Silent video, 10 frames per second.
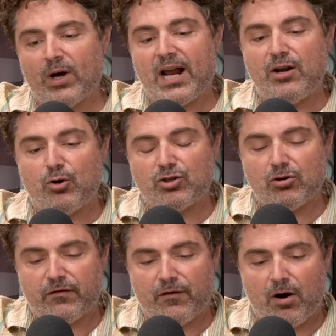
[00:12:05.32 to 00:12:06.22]
I Know So
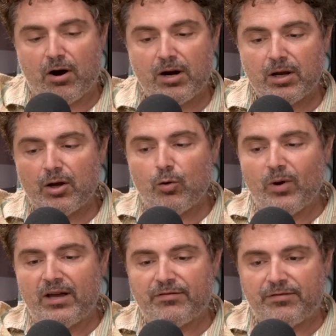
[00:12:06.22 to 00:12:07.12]
Far
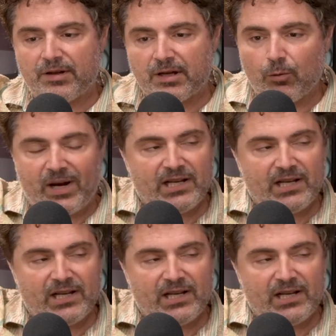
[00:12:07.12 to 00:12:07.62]
with, wait a